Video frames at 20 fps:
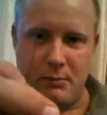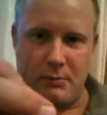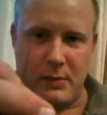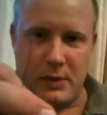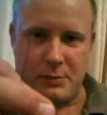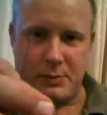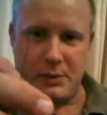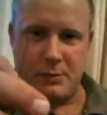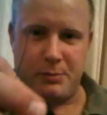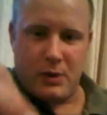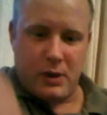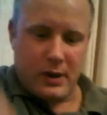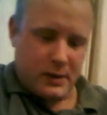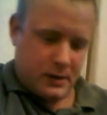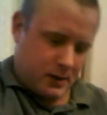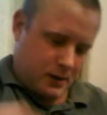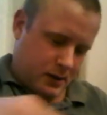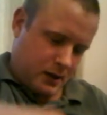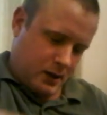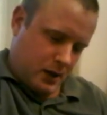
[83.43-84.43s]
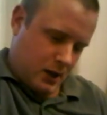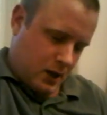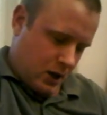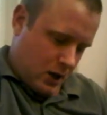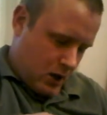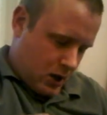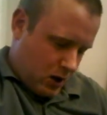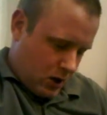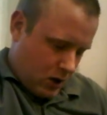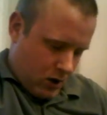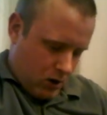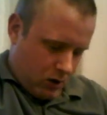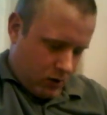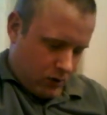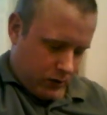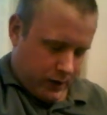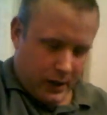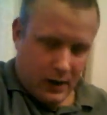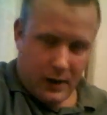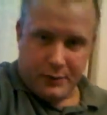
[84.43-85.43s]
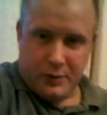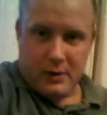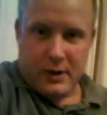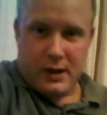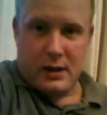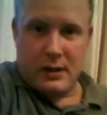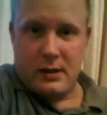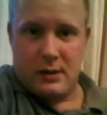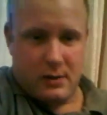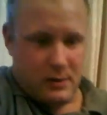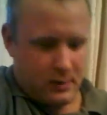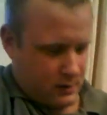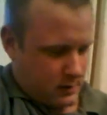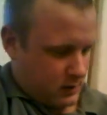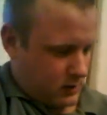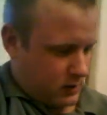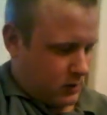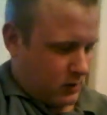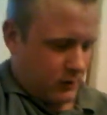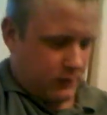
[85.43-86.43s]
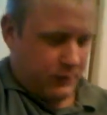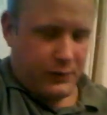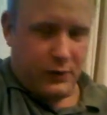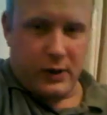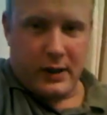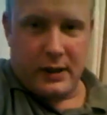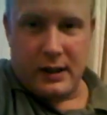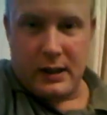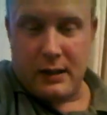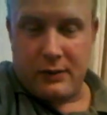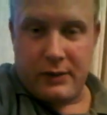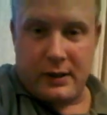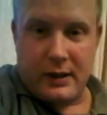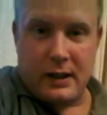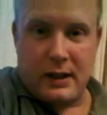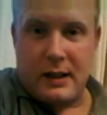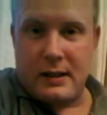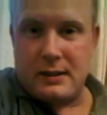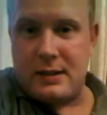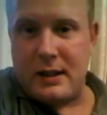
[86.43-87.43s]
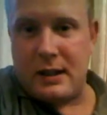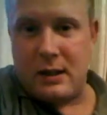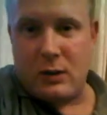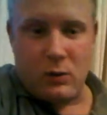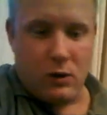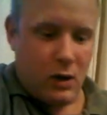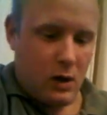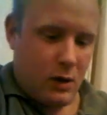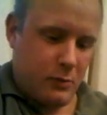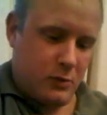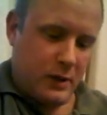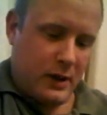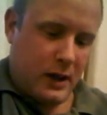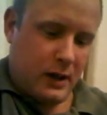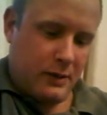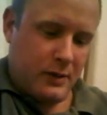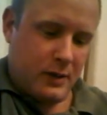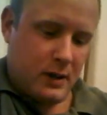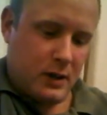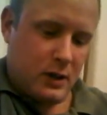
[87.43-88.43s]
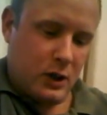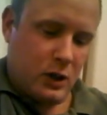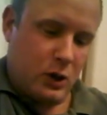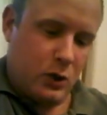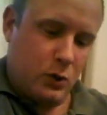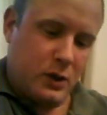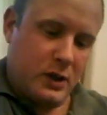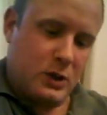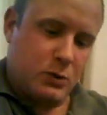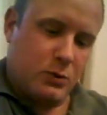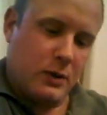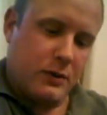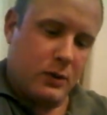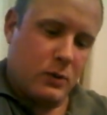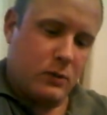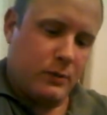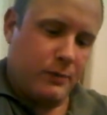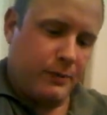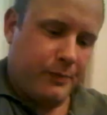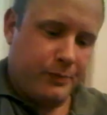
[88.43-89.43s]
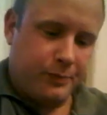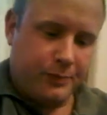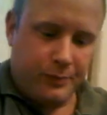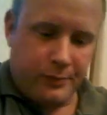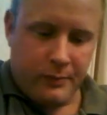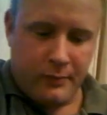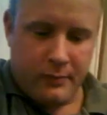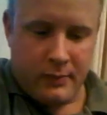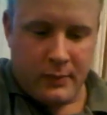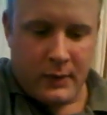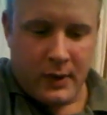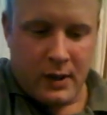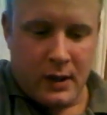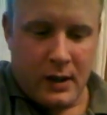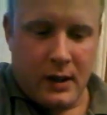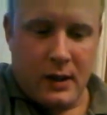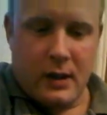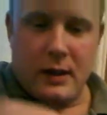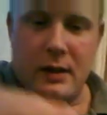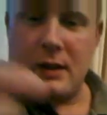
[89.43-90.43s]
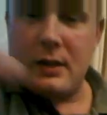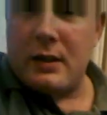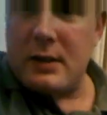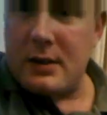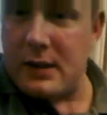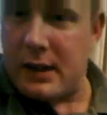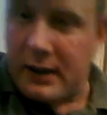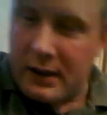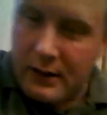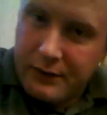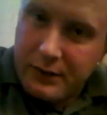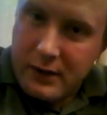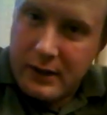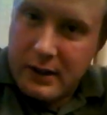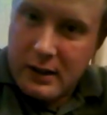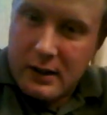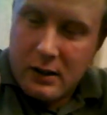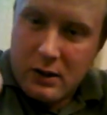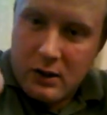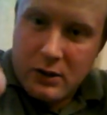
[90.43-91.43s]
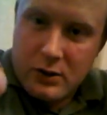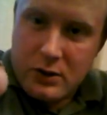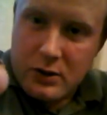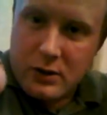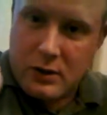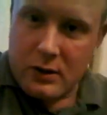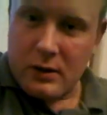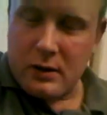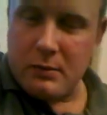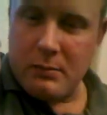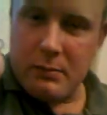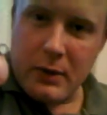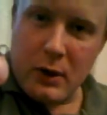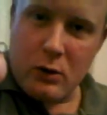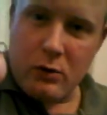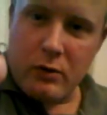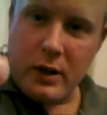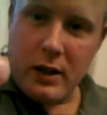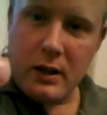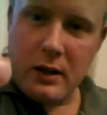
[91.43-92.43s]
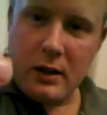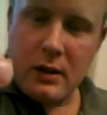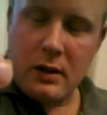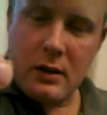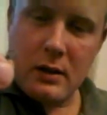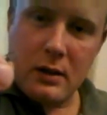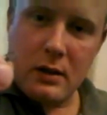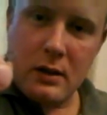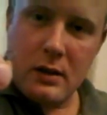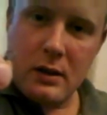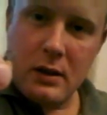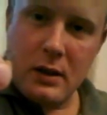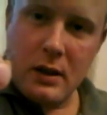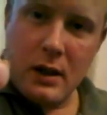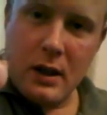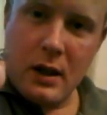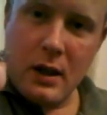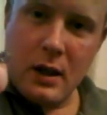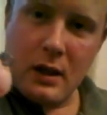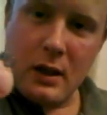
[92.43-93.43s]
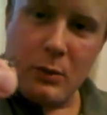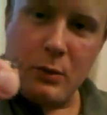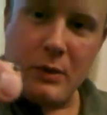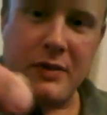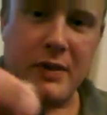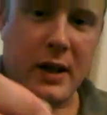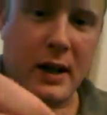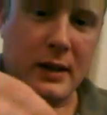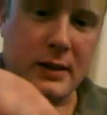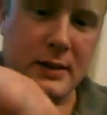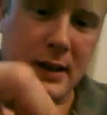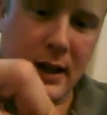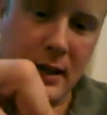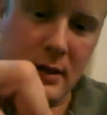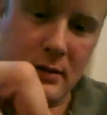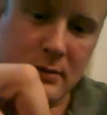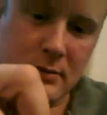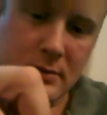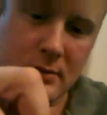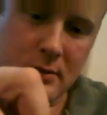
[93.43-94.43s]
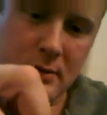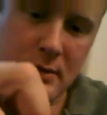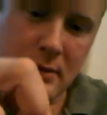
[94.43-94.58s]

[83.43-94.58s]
must be spliced. On the other end, couldn't find anything in our tackle armoury other than a uni swivel that contained a very large metal ring that we've cut down